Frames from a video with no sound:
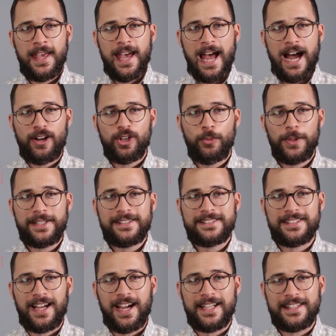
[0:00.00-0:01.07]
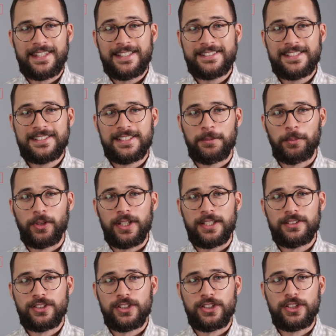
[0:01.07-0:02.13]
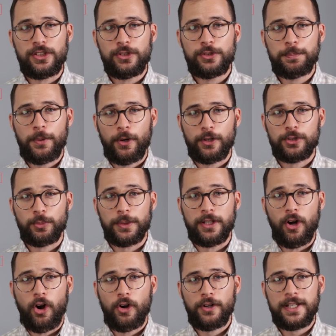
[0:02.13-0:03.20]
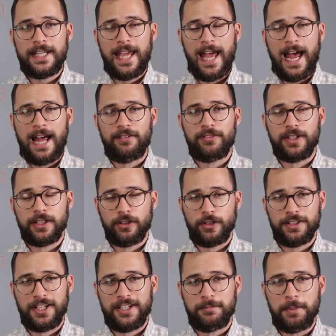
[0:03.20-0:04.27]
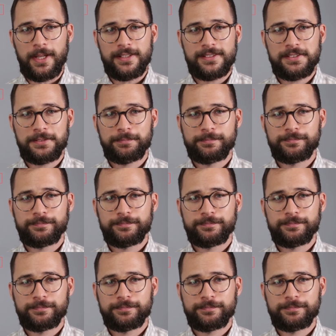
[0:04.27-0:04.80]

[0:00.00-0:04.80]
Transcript: How can we design this assembly to use parts we already have in our database?